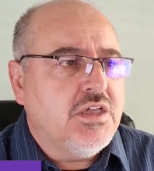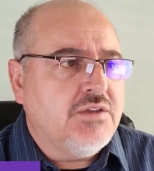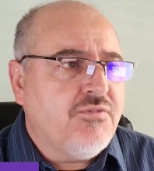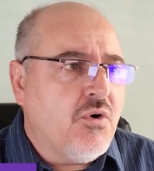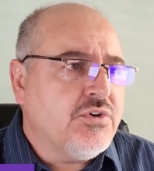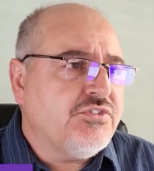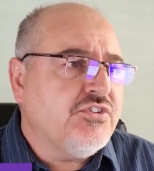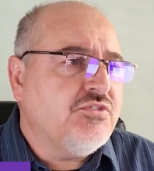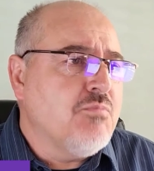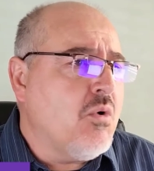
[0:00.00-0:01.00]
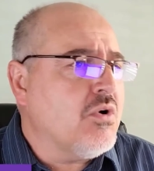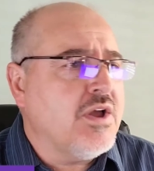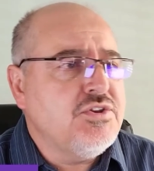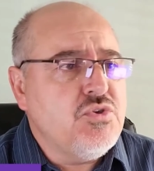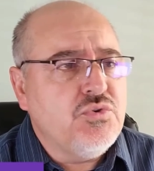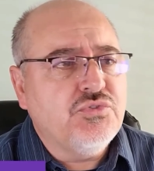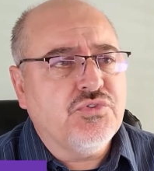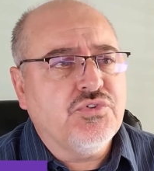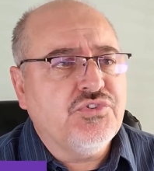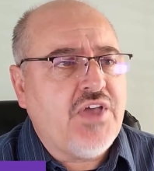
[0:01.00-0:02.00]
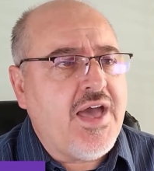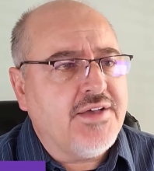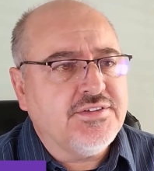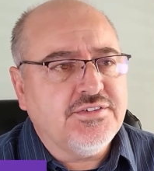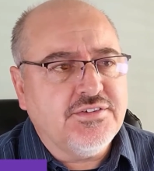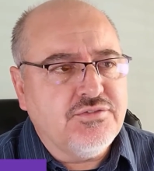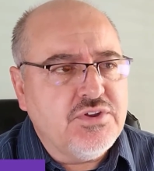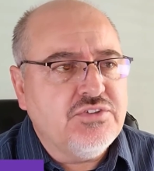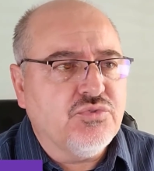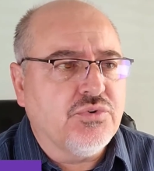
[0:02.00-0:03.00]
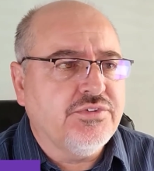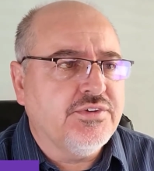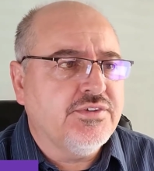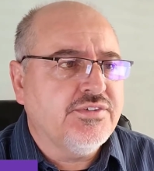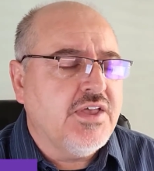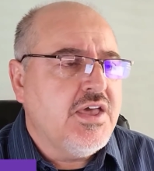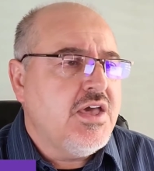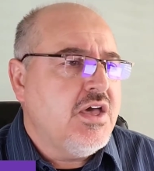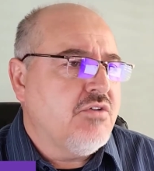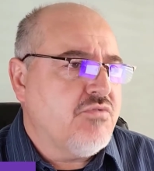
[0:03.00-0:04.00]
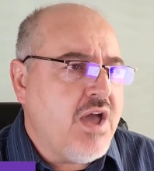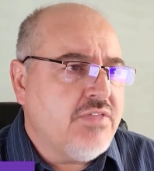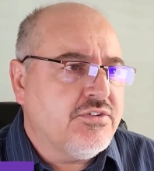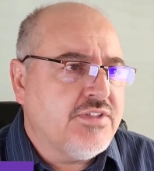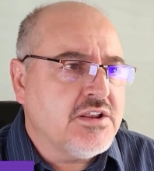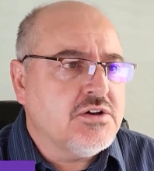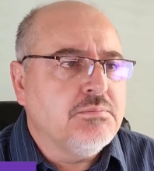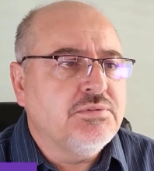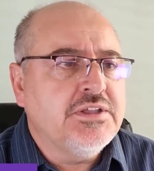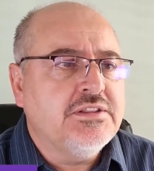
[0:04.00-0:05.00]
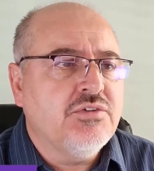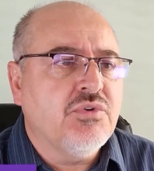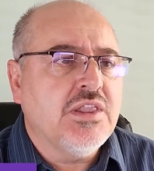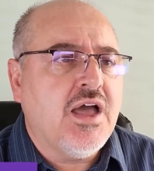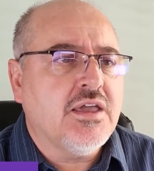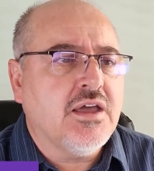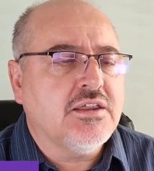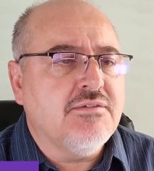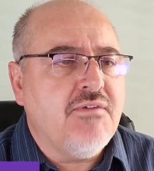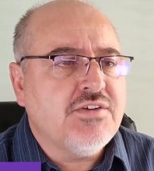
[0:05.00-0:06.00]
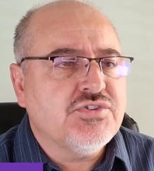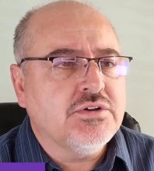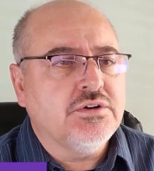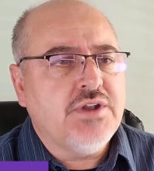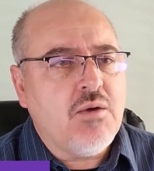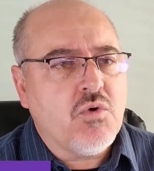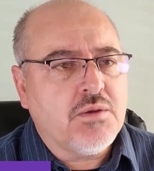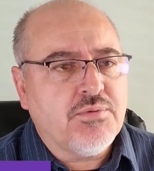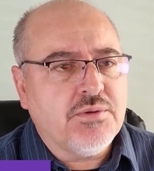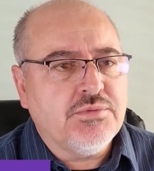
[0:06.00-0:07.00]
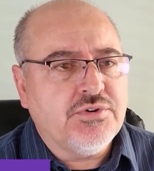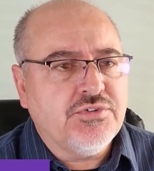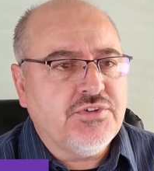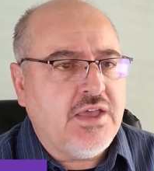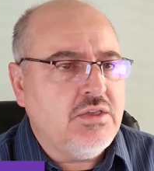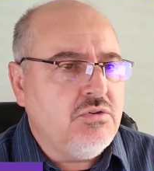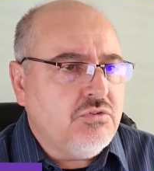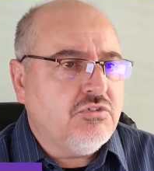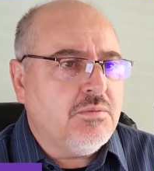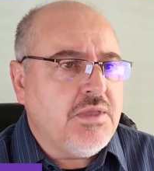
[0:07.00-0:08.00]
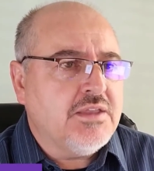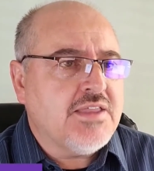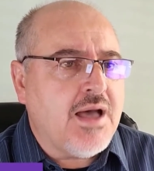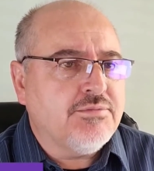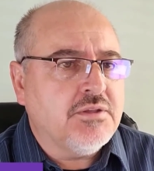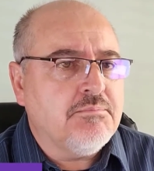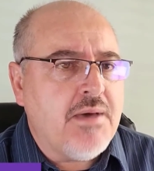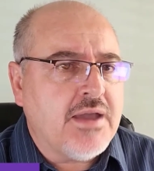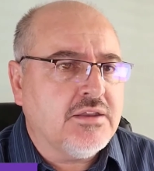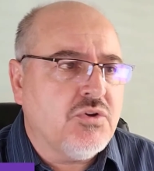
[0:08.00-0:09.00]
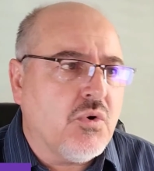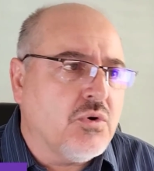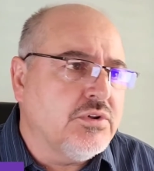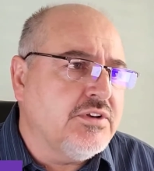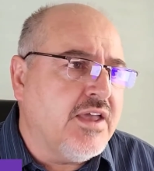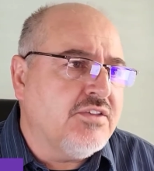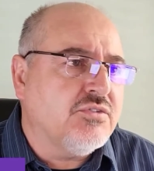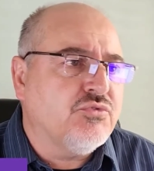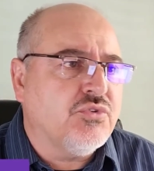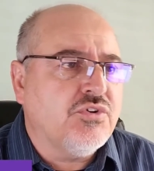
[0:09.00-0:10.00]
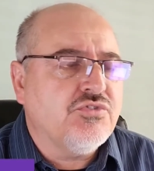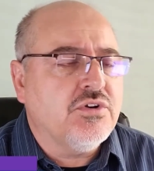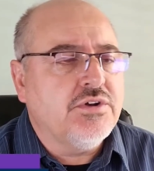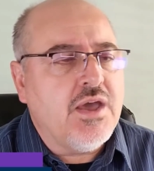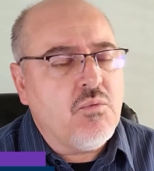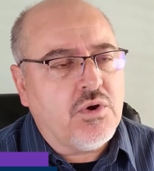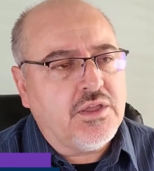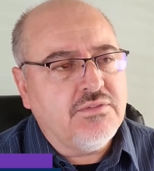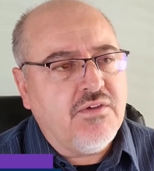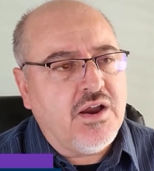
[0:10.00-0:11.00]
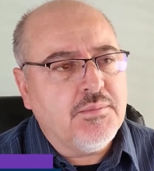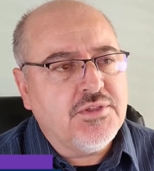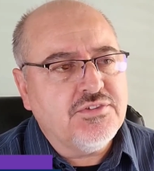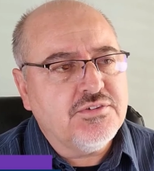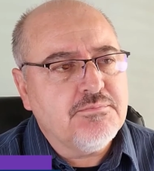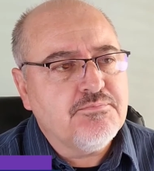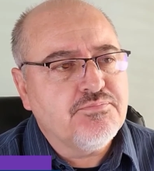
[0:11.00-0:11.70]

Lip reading: It focuses more on users, assets, and resources, rather than completely relying on conventional network perimeters that used to be adopted back in the early days of traditional network environments.